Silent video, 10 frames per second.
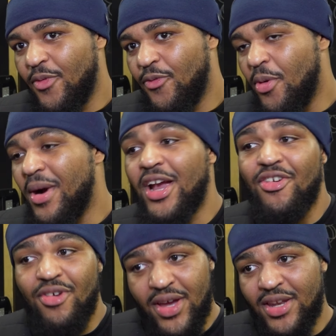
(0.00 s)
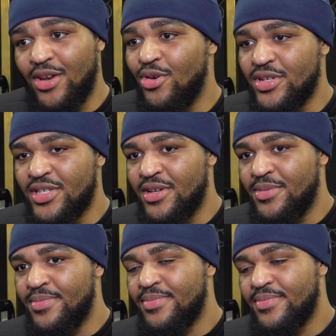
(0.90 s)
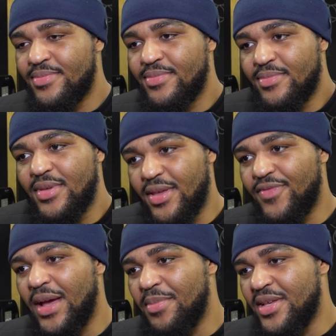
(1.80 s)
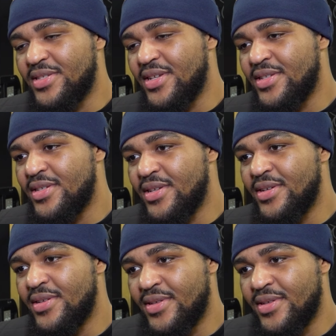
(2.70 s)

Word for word: for my career in the long term, if that makes sense. Yeah.